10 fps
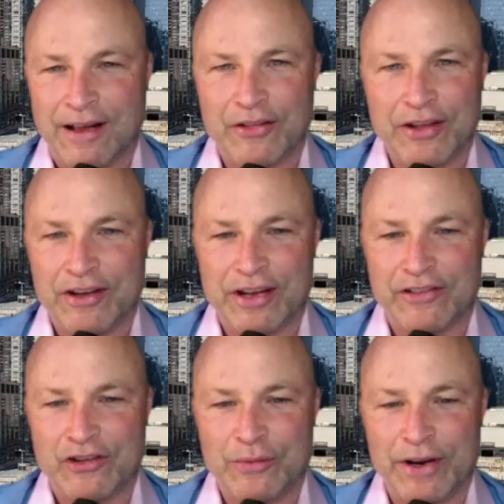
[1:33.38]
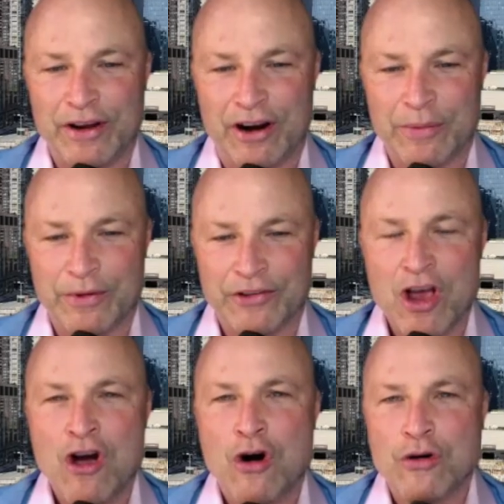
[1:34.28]
I don't think you get too many arguments.
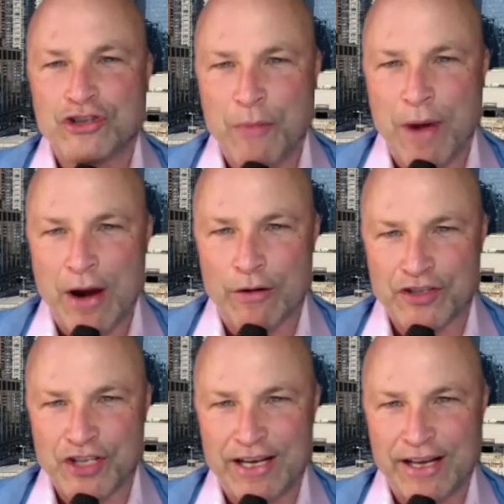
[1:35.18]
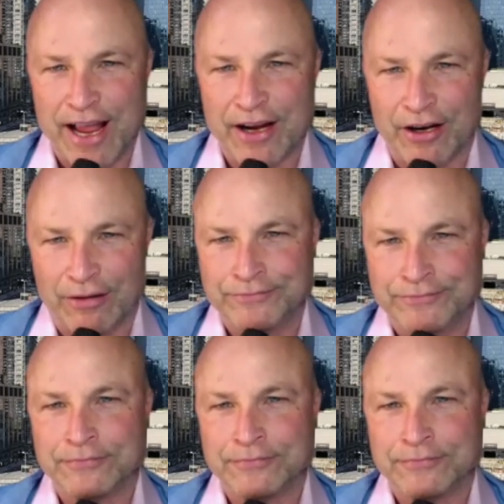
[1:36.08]
Who is the mayor of San Diego?